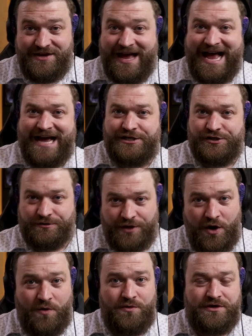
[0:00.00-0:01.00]
You had your
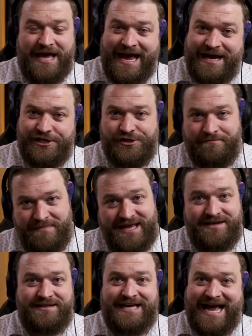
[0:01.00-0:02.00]
low, you had your
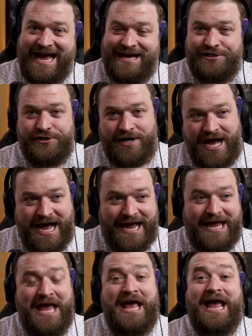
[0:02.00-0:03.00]
mid, you had your high.